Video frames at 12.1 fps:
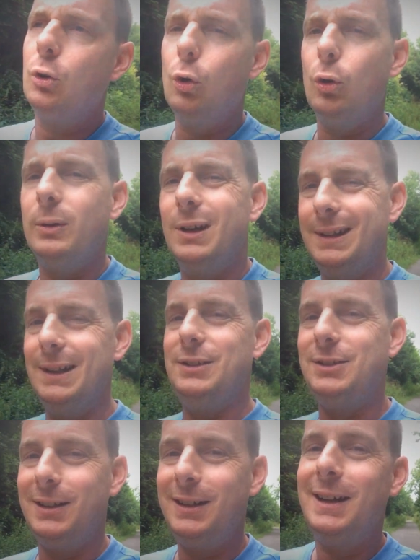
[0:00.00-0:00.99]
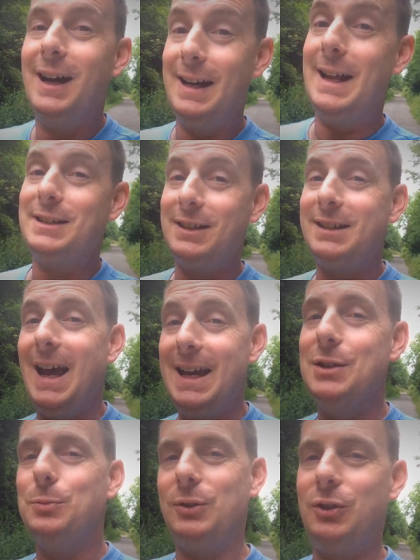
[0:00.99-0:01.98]
or at least an
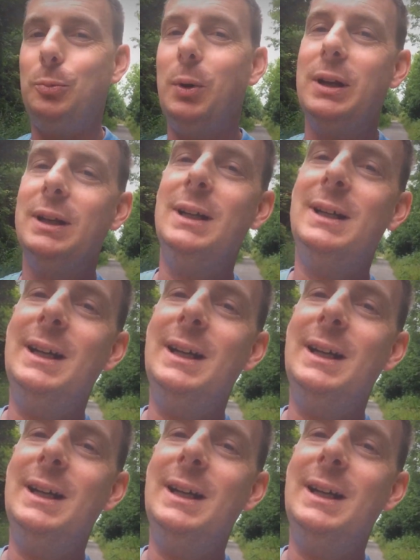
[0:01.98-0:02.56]
entertainer would spin.